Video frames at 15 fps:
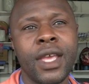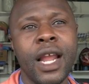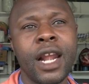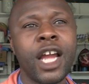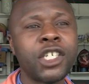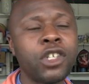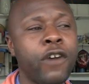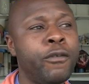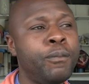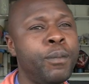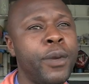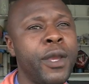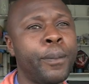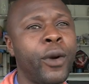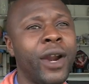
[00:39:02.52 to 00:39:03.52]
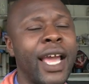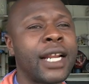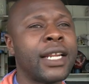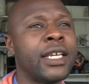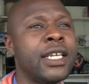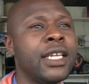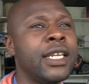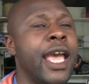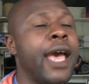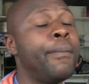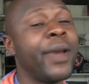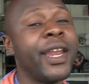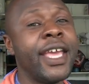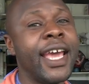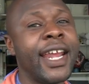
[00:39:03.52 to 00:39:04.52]
a lot of people like in
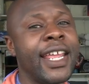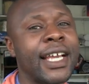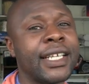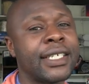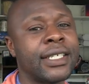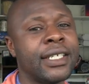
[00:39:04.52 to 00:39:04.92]
urban areas